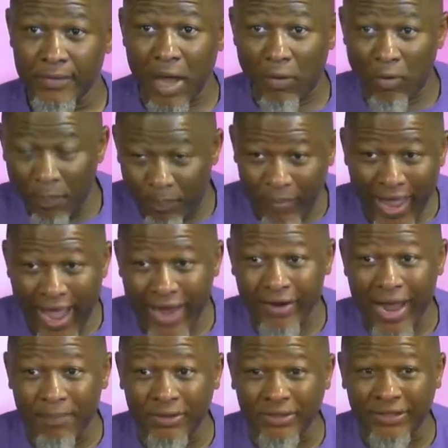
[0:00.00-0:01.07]
They will play
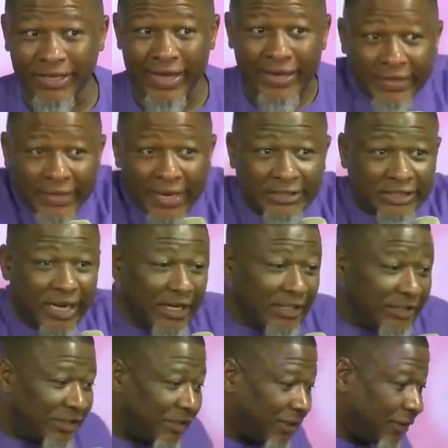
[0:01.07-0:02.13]
another music again. They
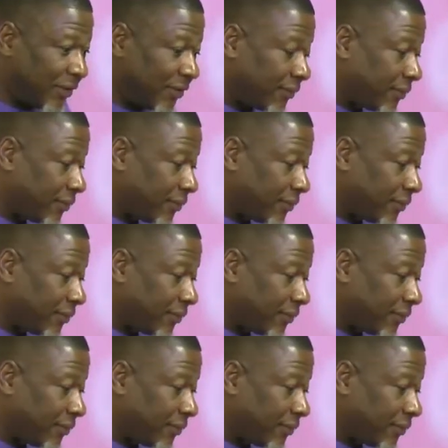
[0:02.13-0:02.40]
change.